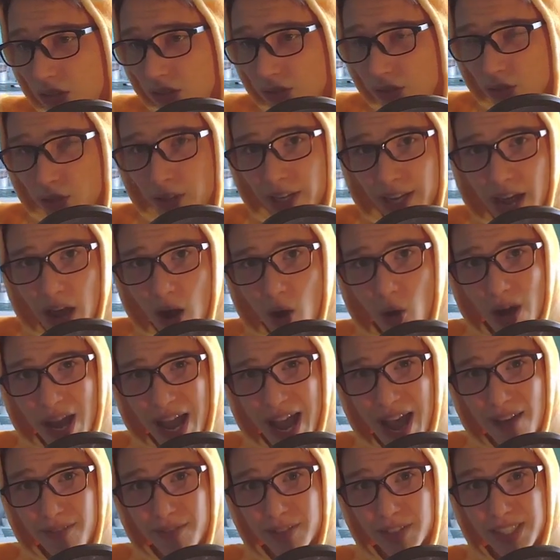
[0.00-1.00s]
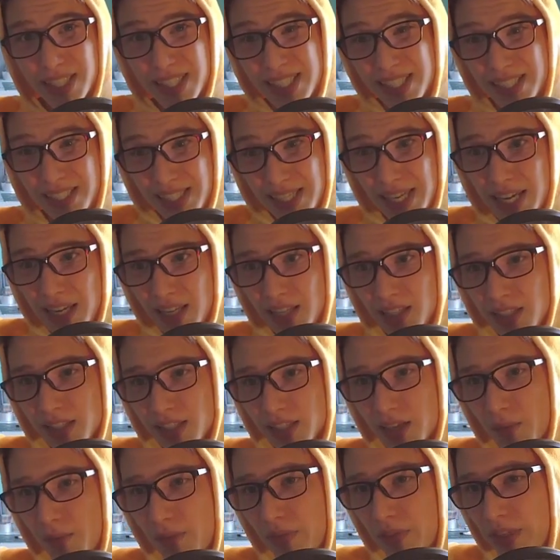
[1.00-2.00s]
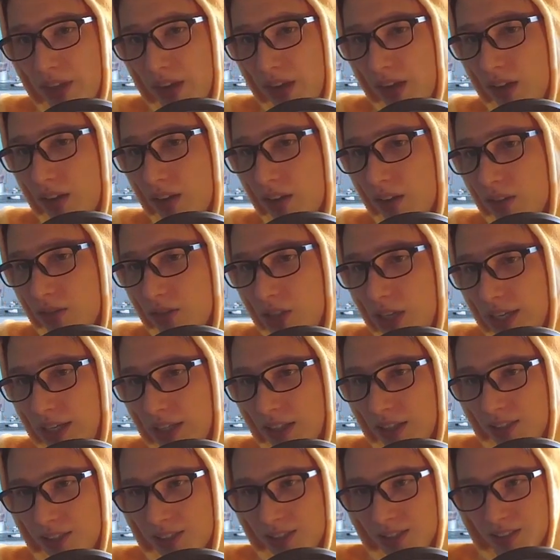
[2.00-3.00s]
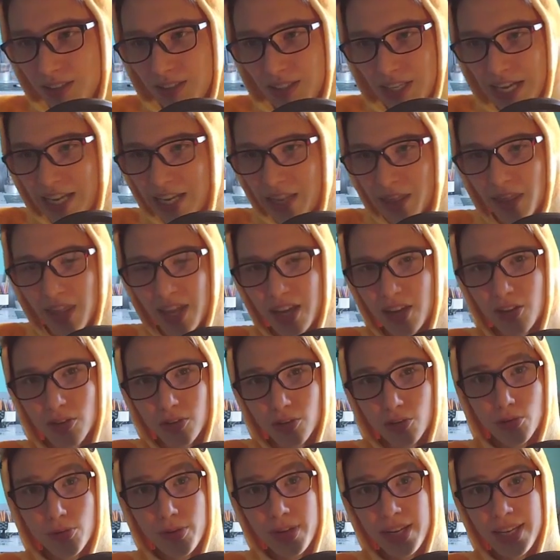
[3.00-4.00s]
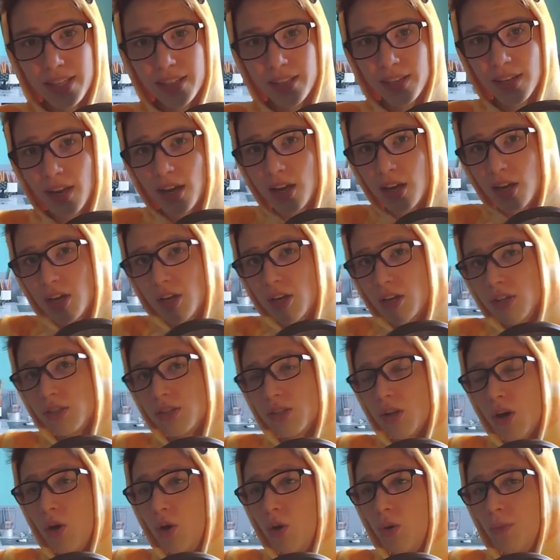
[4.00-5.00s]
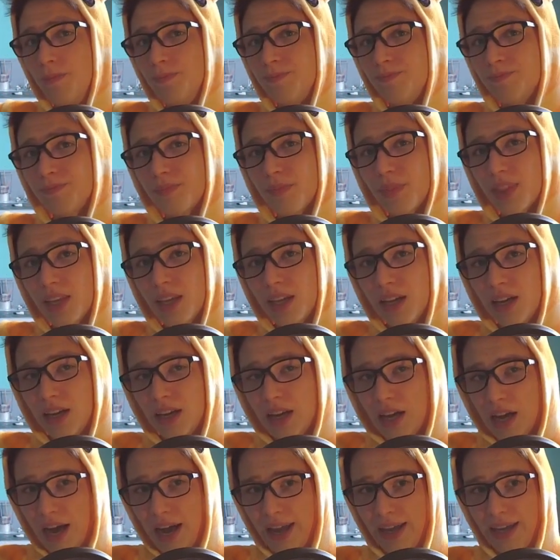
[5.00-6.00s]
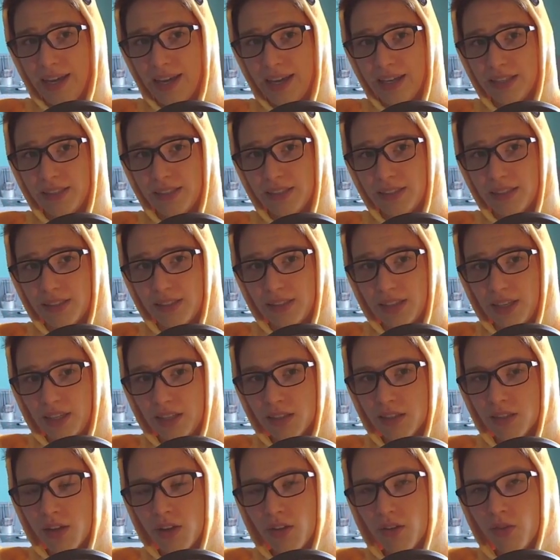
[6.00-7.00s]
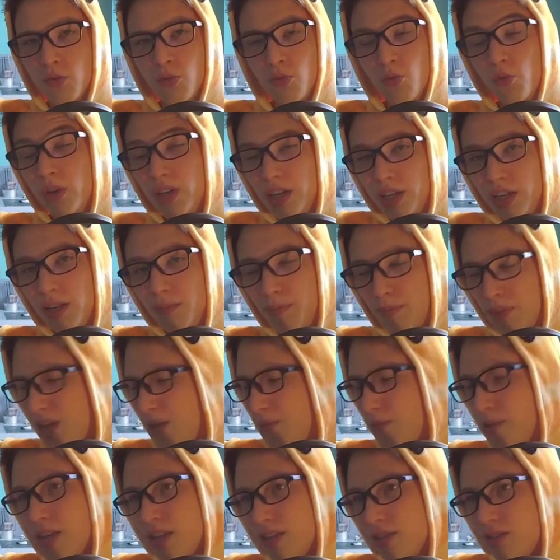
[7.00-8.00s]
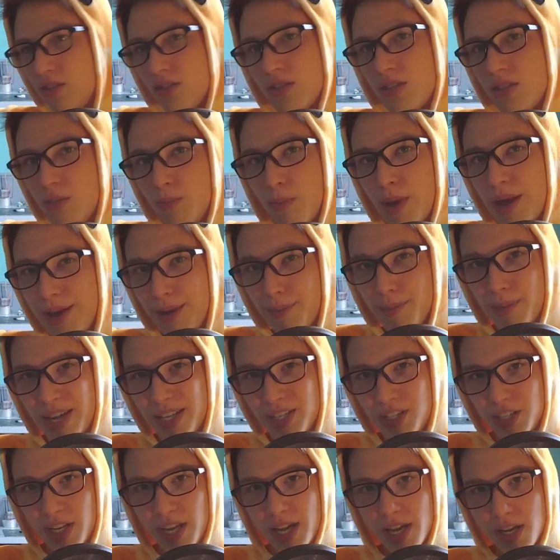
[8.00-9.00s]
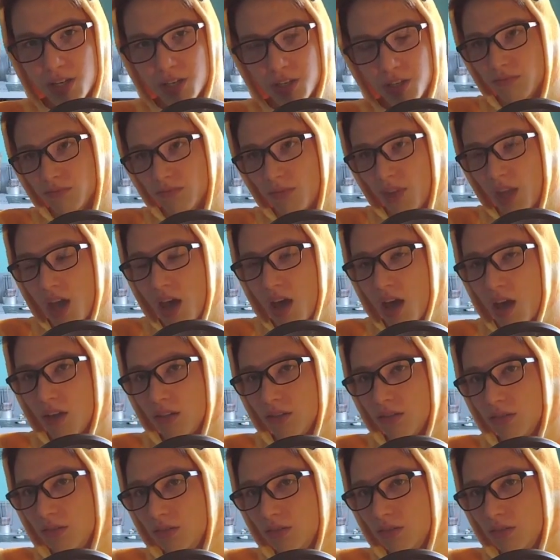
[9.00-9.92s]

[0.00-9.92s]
for now I haven't seen something, like anything concrete, so I guess it's not real. Maybe it's just in my imagination. Yeah.